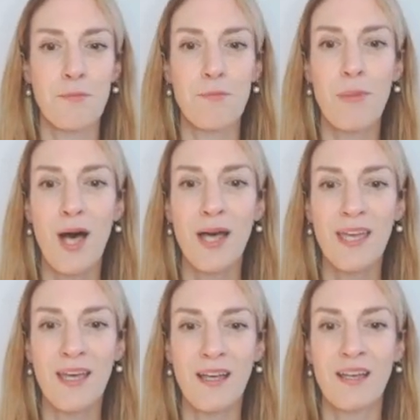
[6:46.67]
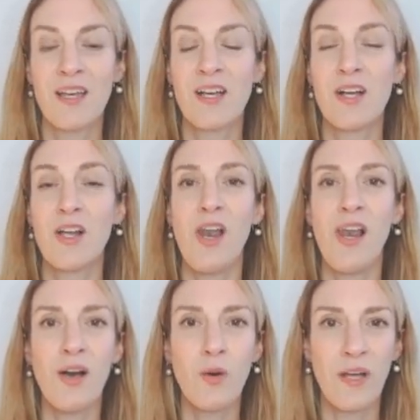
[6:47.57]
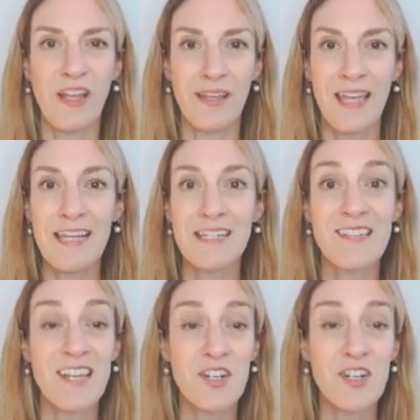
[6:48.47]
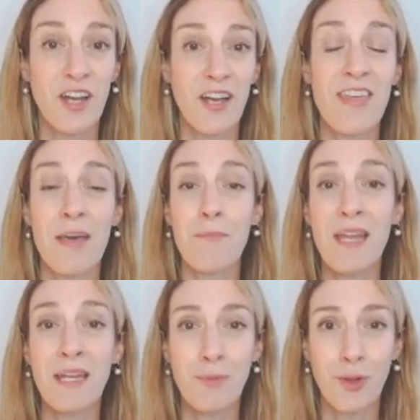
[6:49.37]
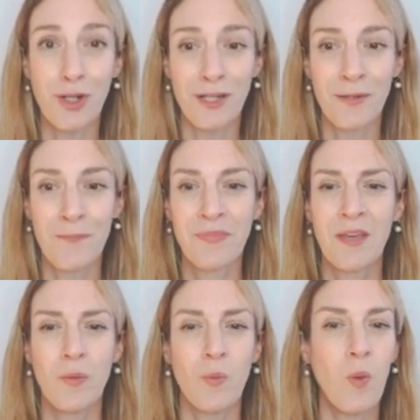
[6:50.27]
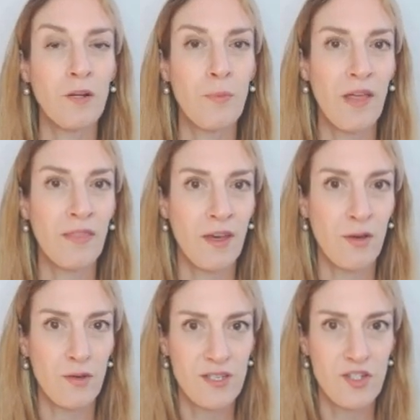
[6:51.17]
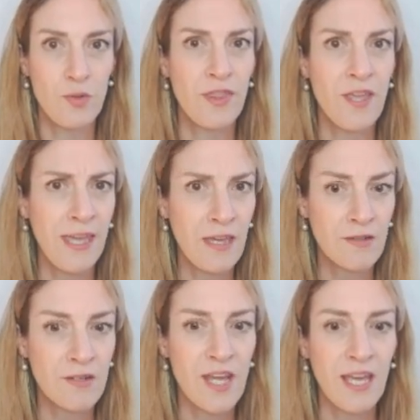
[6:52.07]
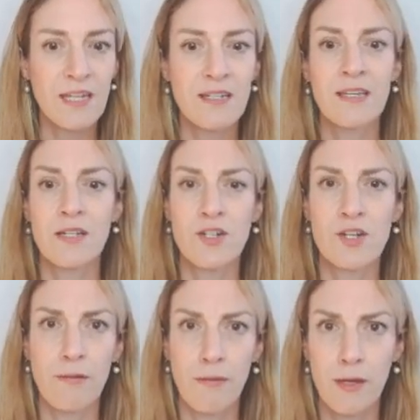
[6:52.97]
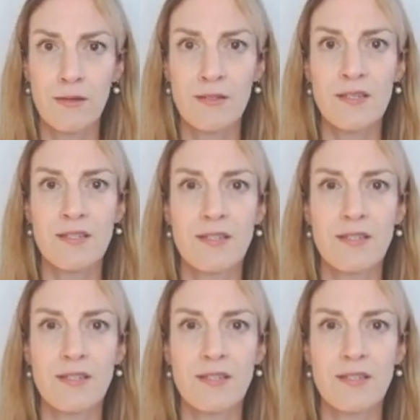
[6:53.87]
buyer, lower, etc. There are many more. What about those? Do they contain triphthongs?